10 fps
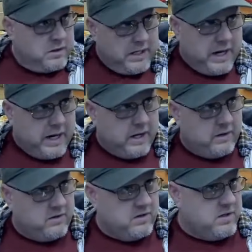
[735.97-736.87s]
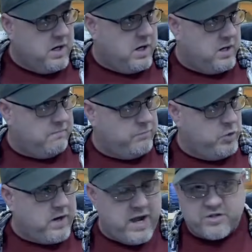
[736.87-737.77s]
And
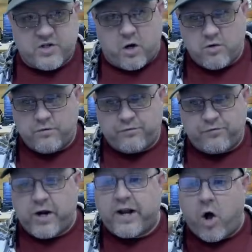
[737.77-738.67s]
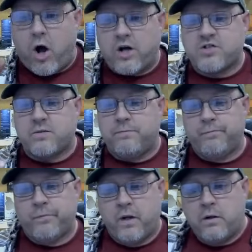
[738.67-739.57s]
you guys are freaking awesome
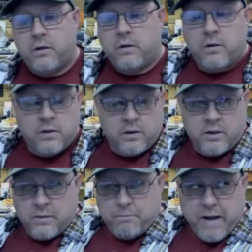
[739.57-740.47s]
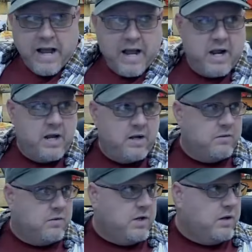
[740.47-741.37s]
by
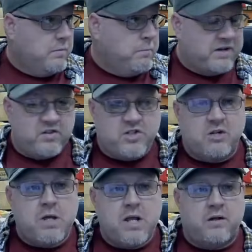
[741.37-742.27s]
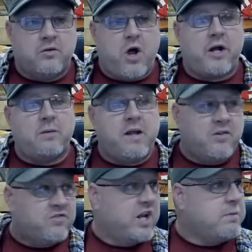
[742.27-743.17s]
messaging me and talking to me
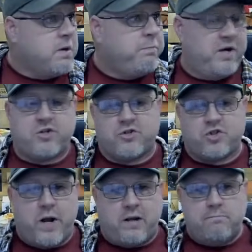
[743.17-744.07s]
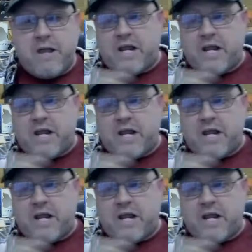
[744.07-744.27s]
and sending me pictures so I can make